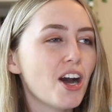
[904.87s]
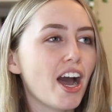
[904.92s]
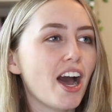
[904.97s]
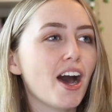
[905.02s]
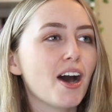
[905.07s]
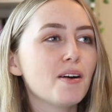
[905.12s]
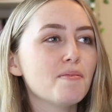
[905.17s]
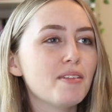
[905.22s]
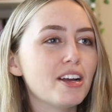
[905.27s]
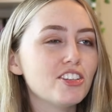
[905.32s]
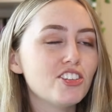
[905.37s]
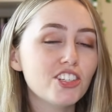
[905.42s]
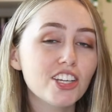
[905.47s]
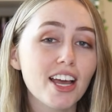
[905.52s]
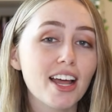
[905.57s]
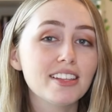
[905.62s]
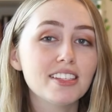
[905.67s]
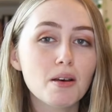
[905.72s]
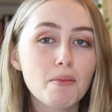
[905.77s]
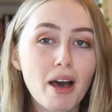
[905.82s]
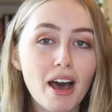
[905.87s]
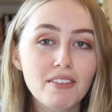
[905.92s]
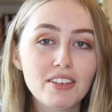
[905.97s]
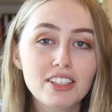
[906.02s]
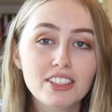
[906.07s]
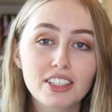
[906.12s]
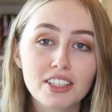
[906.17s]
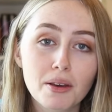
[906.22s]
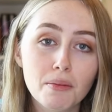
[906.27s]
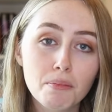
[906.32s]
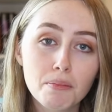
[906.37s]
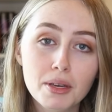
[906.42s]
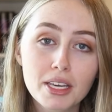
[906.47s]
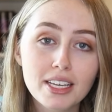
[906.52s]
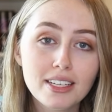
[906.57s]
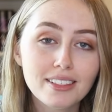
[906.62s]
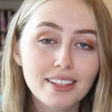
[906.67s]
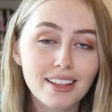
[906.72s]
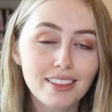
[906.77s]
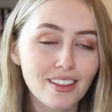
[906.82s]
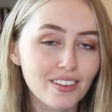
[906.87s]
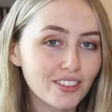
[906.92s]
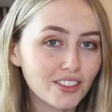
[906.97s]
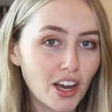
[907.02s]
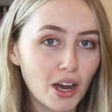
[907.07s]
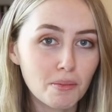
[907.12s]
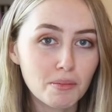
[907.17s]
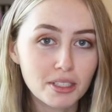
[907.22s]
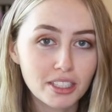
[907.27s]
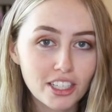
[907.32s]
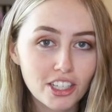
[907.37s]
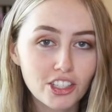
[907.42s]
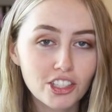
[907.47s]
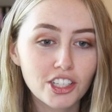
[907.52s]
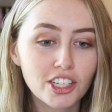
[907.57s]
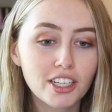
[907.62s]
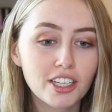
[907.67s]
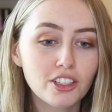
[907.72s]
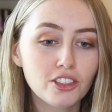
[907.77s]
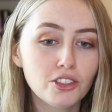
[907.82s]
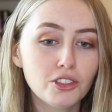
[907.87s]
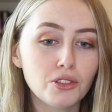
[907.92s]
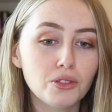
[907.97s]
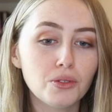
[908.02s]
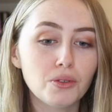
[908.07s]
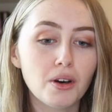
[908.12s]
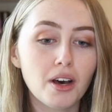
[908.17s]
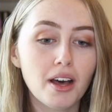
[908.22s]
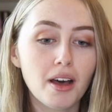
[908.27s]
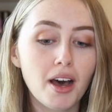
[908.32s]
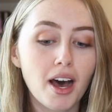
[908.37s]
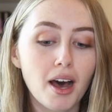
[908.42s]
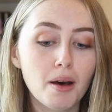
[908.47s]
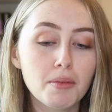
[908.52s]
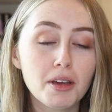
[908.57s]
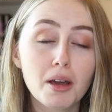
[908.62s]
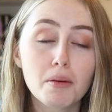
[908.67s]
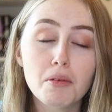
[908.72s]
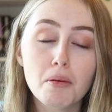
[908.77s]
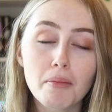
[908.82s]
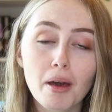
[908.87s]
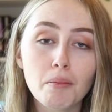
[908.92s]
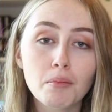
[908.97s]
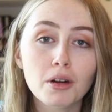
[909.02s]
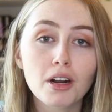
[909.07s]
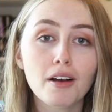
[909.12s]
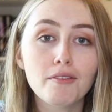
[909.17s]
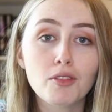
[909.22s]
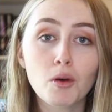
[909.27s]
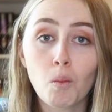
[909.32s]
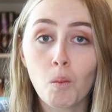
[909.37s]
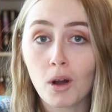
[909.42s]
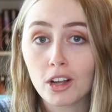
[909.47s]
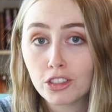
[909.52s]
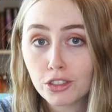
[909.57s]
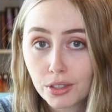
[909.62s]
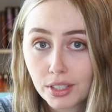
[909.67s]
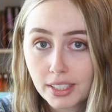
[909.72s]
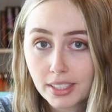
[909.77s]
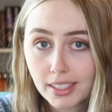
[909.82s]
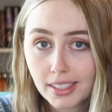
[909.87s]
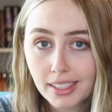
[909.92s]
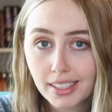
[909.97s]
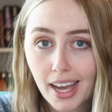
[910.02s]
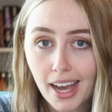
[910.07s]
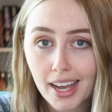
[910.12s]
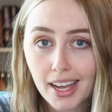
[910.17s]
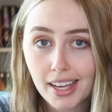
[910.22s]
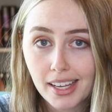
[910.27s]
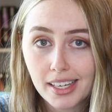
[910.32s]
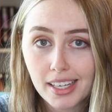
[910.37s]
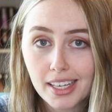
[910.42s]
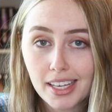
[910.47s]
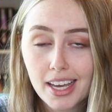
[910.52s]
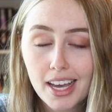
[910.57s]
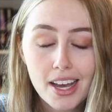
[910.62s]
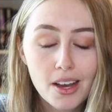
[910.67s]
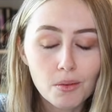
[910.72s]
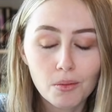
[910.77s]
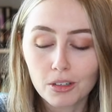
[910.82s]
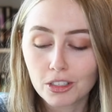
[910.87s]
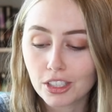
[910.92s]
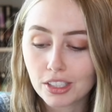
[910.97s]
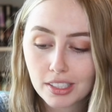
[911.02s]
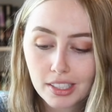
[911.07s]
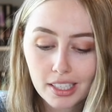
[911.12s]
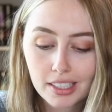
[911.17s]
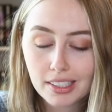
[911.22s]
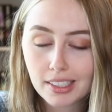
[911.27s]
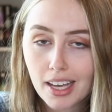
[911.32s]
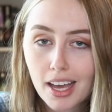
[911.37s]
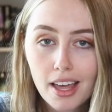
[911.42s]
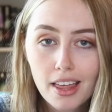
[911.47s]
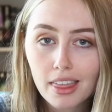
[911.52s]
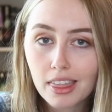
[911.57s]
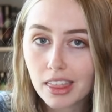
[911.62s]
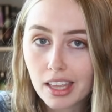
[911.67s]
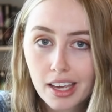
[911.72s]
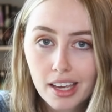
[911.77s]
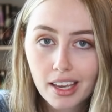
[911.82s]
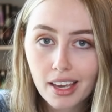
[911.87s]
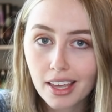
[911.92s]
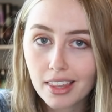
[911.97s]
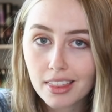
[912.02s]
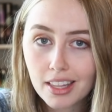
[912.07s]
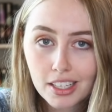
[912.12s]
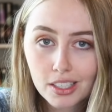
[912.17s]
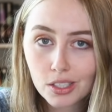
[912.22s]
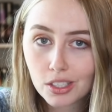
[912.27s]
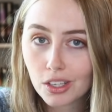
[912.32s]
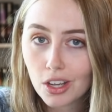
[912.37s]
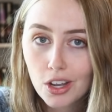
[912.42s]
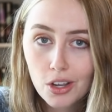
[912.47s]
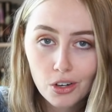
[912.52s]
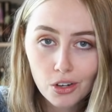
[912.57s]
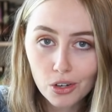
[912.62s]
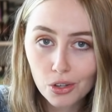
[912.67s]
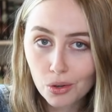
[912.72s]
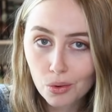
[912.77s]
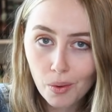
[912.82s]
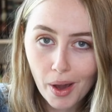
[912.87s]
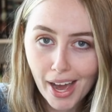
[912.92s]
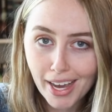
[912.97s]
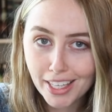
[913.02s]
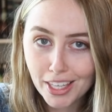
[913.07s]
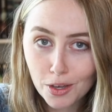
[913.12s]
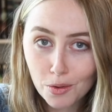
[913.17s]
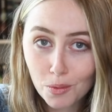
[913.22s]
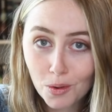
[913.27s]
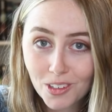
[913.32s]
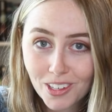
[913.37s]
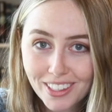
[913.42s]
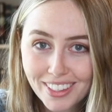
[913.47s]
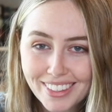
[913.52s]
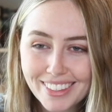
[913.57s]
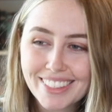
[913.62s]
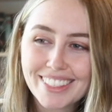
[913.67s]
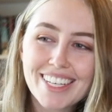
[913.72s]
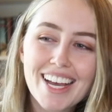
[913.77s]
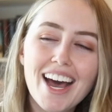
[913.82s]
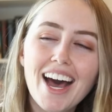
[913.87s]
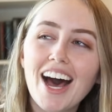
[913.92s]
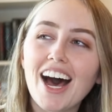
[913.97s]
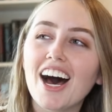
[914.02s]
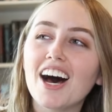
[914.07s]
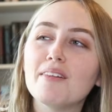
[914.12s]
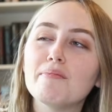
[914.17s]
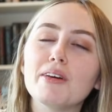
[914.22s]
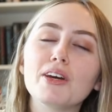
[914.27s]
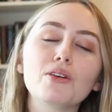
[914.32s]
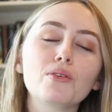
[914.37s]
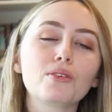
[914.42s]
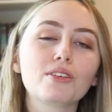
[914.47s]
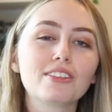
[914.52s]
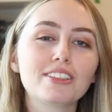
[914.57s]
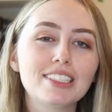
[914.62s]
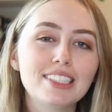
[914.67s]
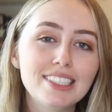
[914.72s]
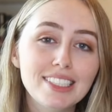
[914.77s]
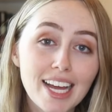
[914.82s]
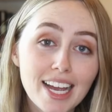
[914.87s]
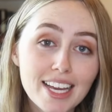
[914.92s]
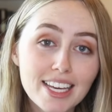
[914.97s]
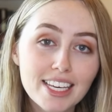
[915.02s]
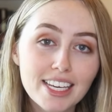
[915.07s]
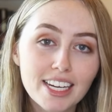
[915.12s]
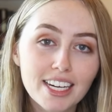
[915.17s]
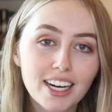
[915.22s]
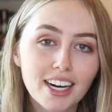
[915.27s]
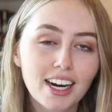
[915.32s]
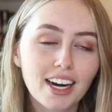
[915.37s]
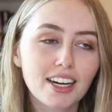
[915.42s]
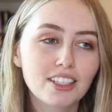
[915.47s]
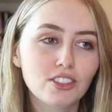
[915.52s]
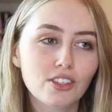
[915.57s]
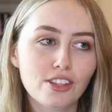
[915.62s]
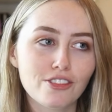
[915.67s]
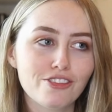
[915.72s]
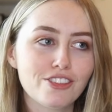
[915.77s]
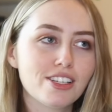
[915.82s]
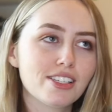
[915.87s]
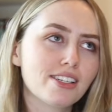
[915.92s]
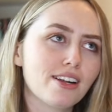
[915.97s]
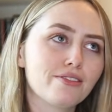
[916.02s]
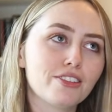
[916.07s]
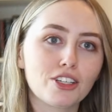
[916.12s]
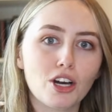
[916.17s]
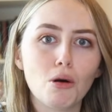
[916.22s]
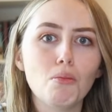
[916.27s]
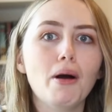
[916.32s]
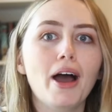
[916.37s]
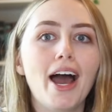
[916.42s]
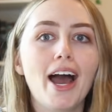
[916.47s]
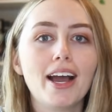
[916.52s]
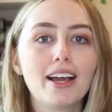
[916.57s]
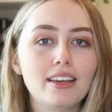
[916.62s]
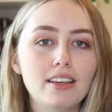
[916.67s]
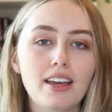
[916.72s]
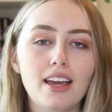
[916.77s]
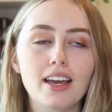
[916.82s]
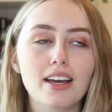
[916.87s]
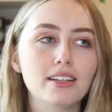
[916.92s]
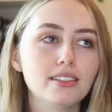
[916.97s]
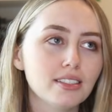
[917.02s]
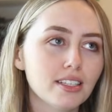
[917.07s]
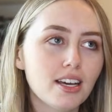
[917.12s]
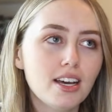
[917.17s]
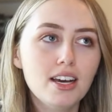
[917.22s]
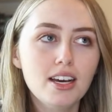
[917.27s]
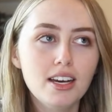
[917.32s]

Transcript: Um, and she ends up having to compete in this competition to uh, become a member of the Wundrous Society, which is this thing in this new wacky world, um, in order to stay here so that she doesn't have to go back and